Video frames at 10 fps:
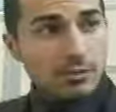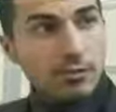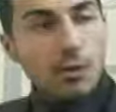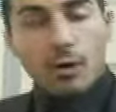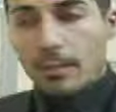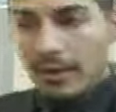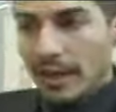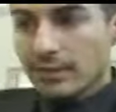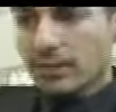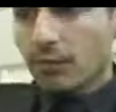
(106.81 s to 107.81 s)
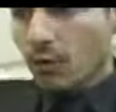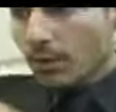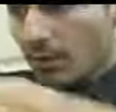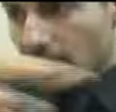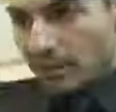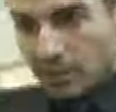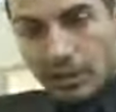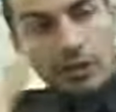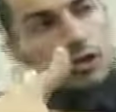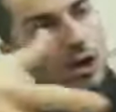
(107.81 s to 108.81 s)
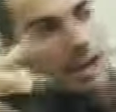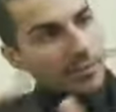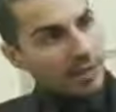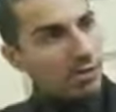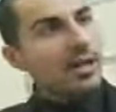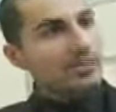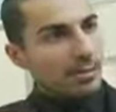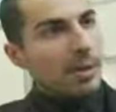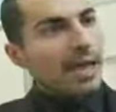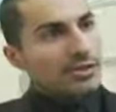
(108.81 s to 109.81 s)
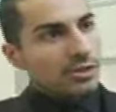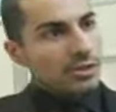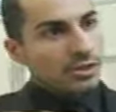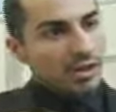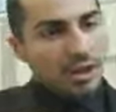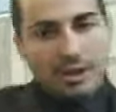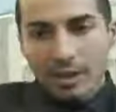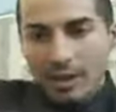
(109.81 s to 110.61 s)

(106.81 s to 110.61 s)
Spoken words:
form, and that's the form of the teardrop that creates the passenger cell,